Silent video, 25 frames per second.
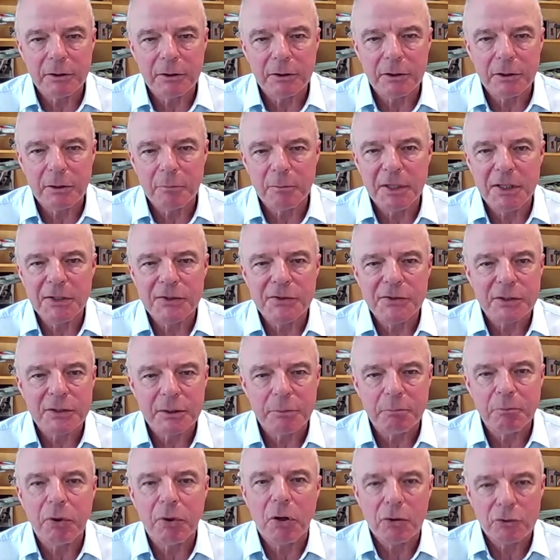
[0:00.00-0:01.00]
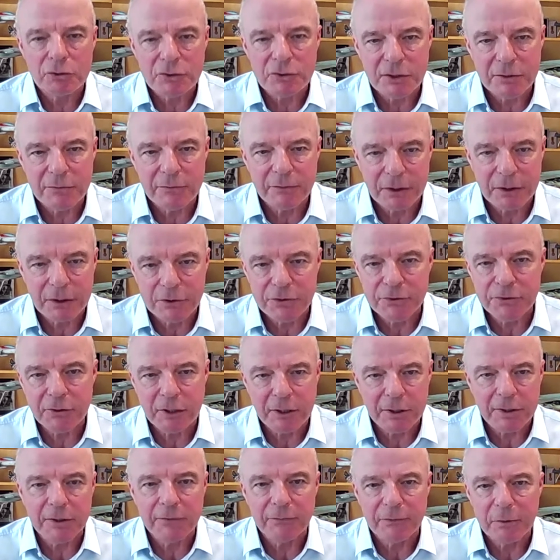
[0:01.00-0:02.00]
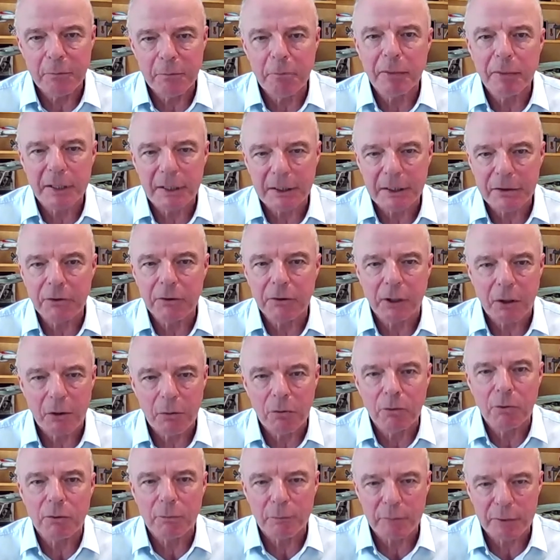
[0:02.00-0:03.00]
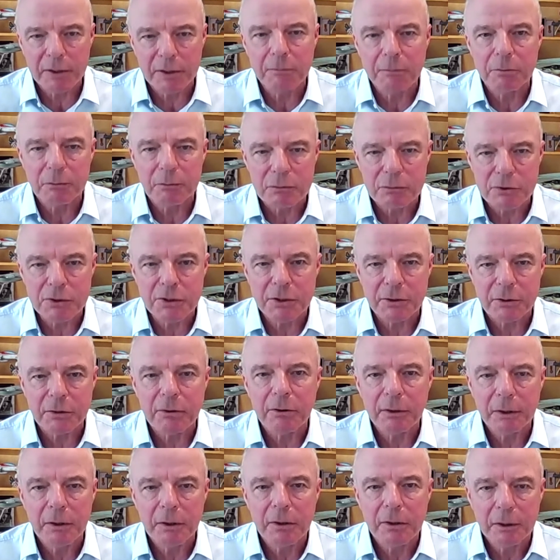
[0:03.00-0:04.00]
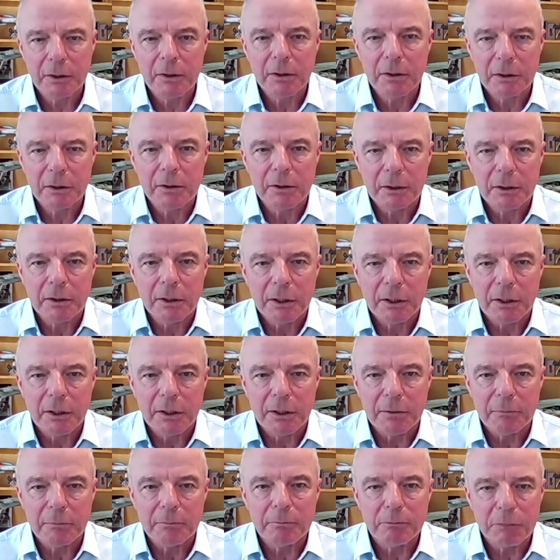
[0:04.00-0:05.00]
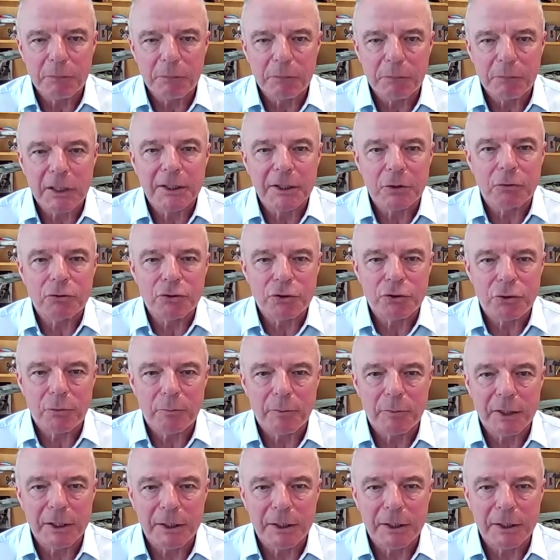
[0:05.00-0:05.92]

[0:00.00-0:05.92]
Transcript: immensely positive and constructive impact on a whole lot of people. So, bloody good job, mate.